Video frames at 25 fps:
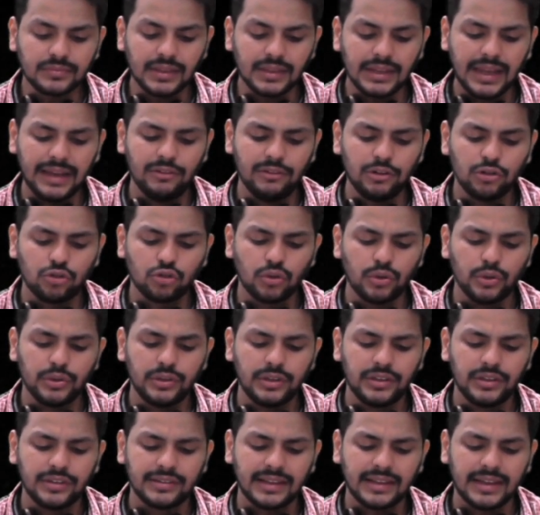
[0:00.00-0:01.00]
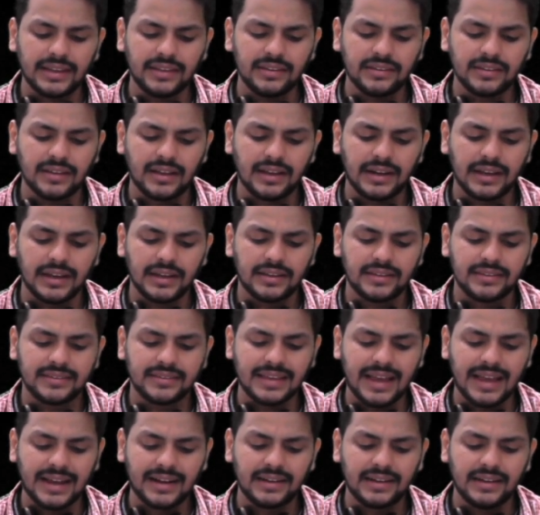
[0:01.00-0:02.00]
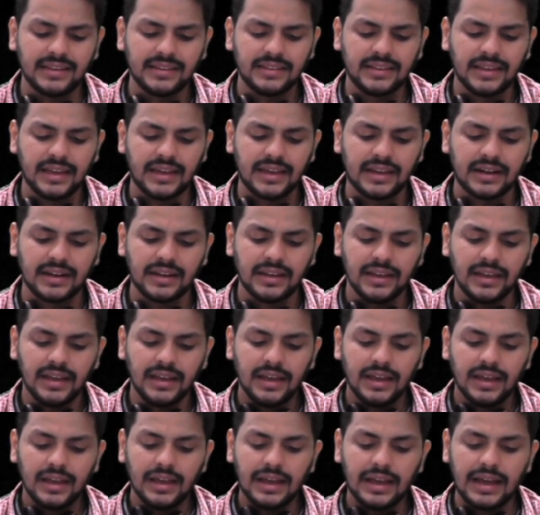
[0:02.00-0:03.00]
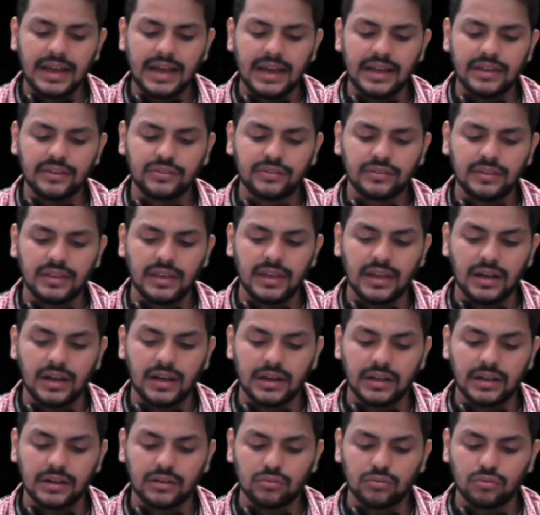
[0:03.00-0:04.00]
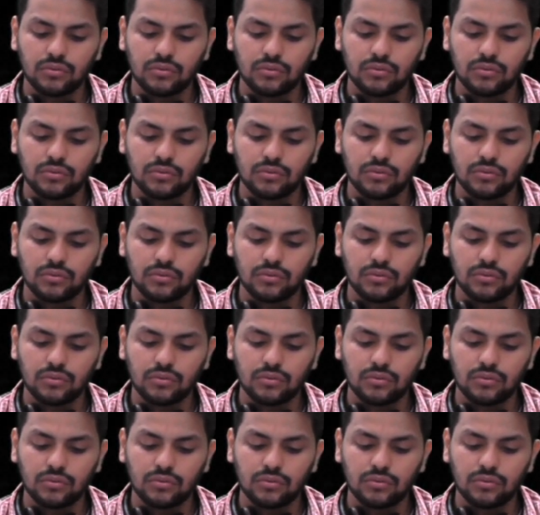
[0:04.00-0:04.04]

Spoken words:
I will show you these lines are exactly there as they are.